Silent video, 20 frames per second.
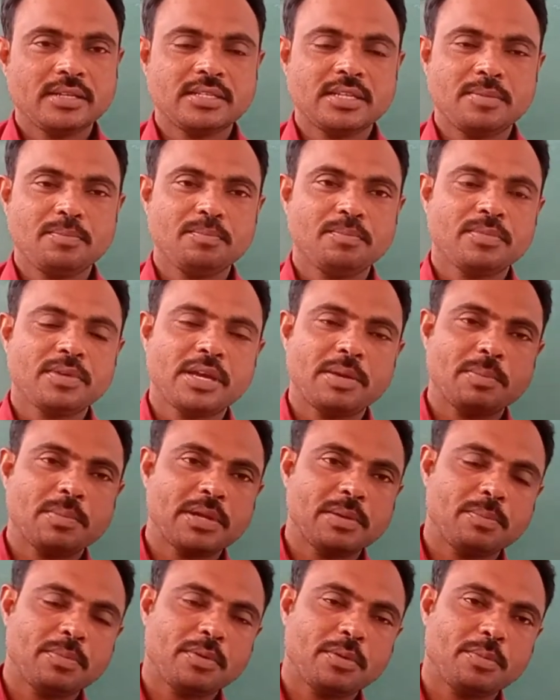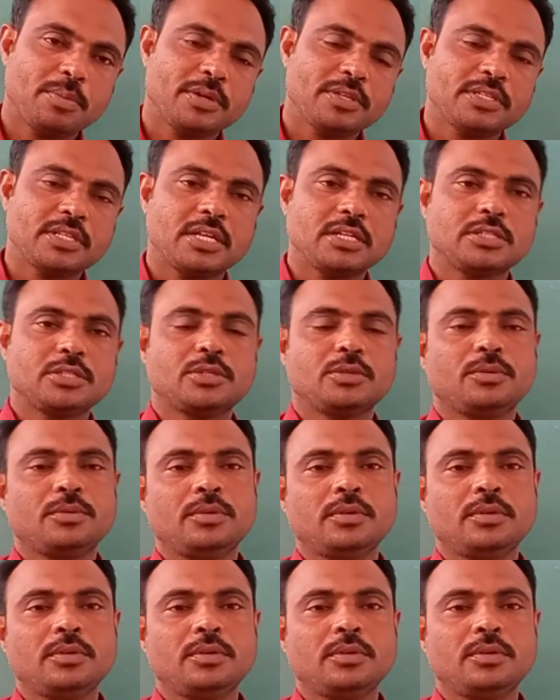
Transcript: some chemical properties also.